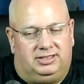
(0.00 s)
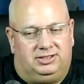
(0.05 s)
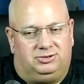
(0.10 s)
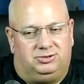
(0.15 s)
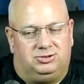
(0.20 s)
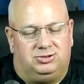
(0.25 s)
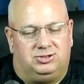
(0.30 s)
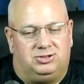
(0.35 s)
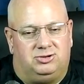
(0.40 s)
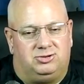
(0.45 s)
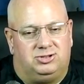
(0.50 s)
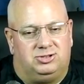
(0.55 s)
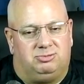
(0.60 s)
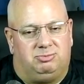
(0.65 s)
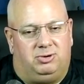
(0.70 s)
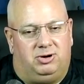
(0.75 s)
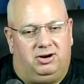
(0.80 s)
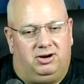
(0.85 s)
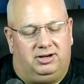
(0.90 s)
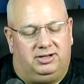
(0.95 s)
think they're so
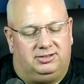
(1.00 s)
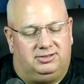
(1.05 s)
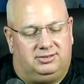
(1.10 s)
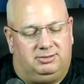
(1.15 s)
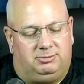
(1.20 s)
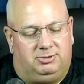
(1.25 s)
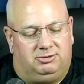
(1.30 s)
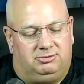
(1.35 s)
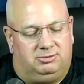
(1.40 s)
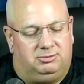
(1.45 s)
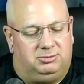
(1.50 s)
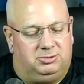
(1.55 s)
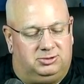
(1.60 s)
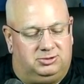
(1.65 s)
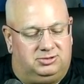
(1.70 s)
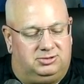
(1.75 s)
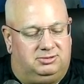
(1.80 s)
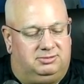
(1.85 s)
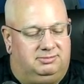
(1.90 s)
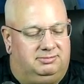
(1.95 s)
smart, and some of them
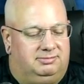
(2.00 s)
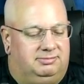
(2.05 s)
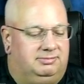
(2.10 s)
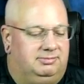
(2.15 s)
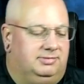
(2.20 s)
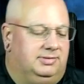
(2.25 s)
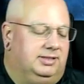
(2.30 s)
are some